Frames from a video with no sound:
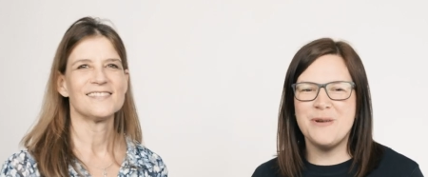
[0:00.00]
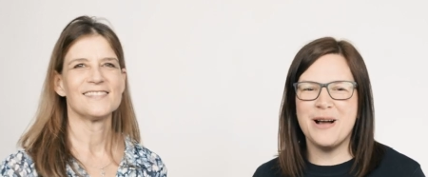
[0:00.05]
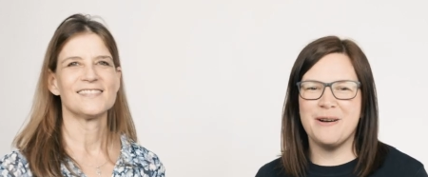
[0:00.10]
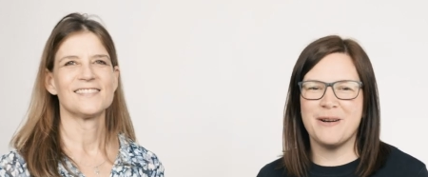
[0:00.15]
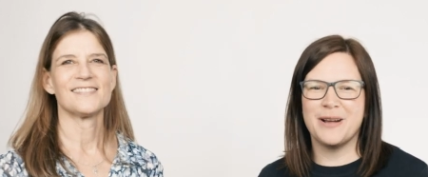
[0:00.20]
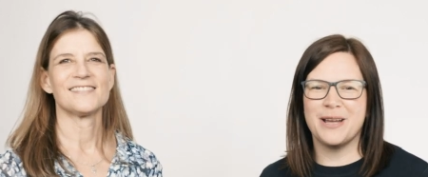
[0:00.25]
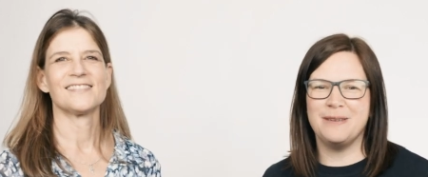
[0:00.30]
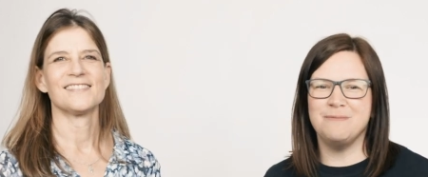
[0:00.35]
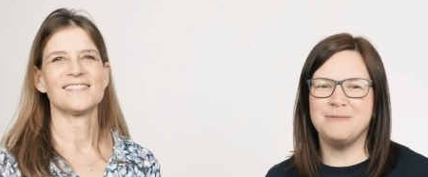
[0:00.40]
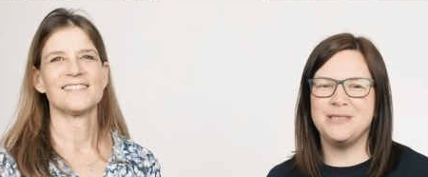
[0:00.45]

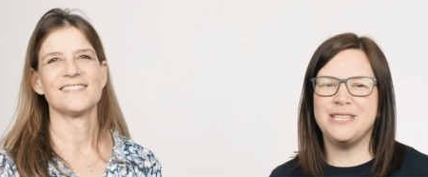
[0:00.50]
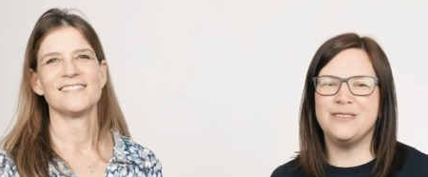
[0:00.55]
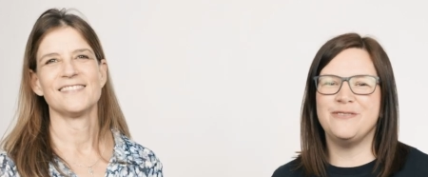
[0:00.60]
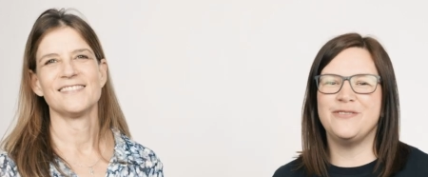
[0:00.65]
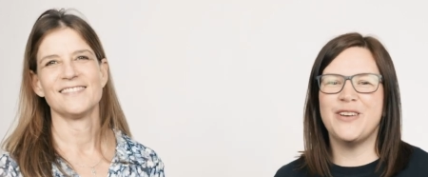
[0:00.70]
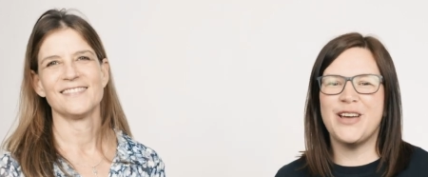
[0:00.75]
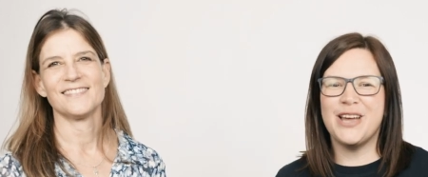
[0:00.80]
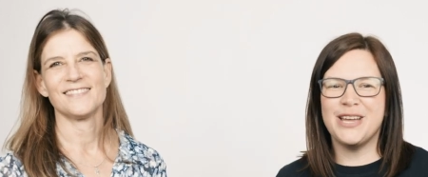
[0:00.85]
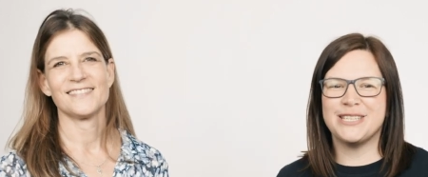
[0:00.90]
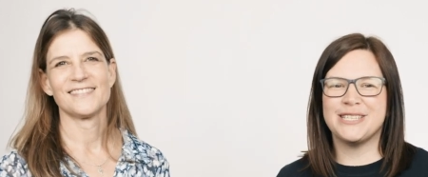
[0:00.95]
Speaker 1: welcome to
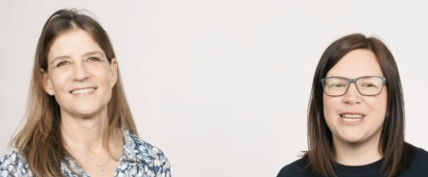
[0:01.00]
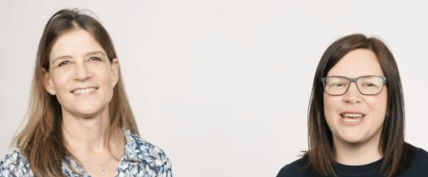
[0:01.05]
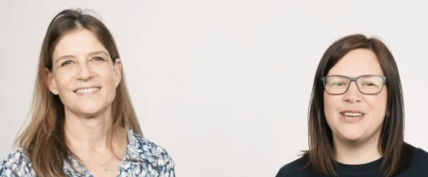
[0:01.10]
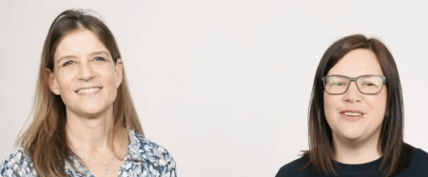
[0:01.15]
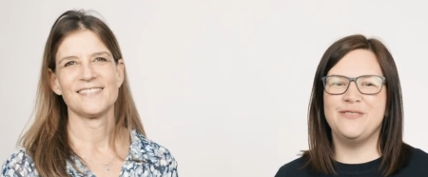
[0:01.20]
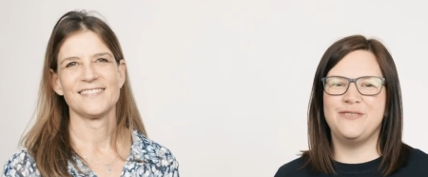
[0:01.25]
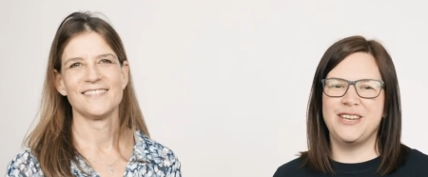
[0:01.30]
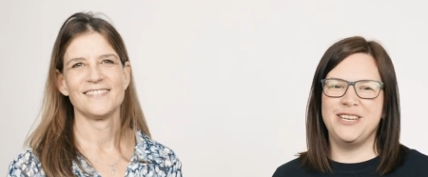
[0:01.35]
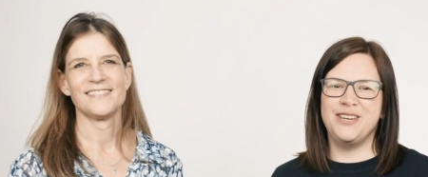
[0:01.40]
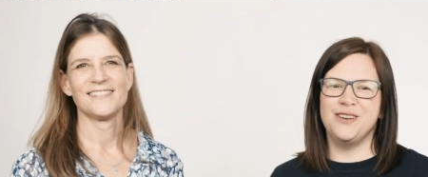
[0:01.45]

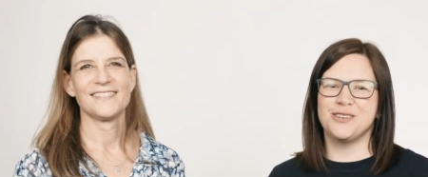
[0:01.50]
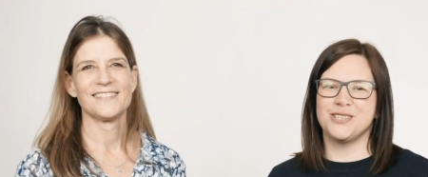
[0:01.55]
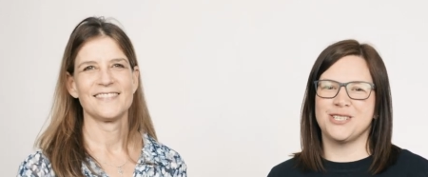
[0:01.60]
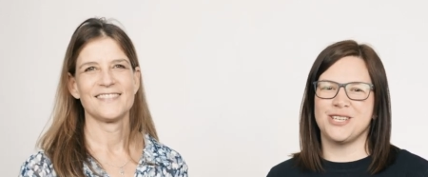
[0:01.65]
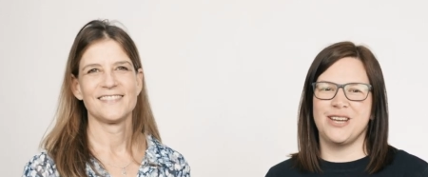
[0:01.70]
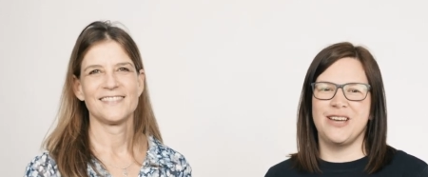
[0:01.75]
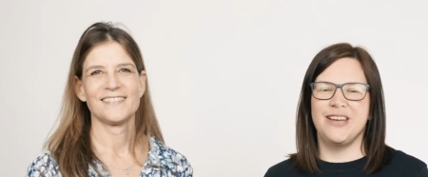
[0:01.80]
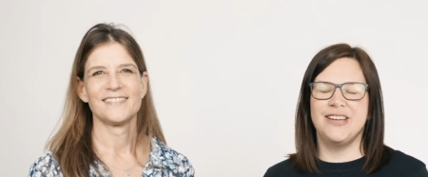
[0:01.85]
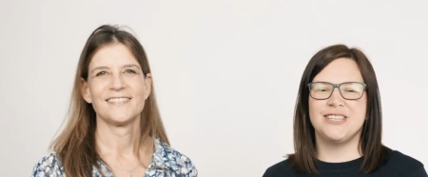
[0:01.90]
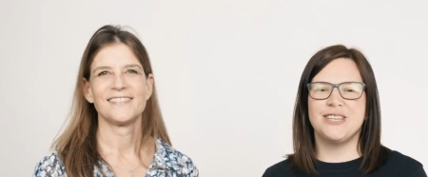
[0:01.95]
Verso Vineyard
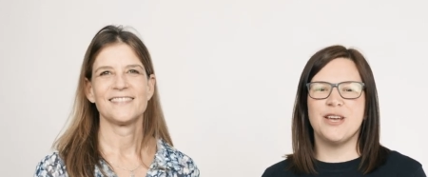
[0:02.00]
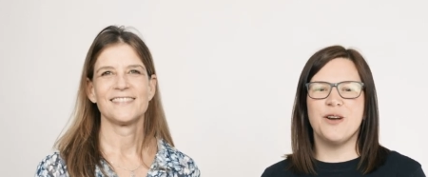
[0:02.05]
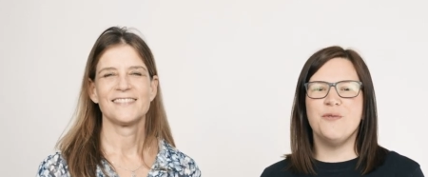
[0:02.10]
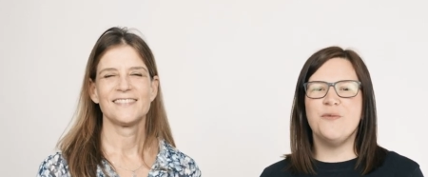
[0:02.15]
Church.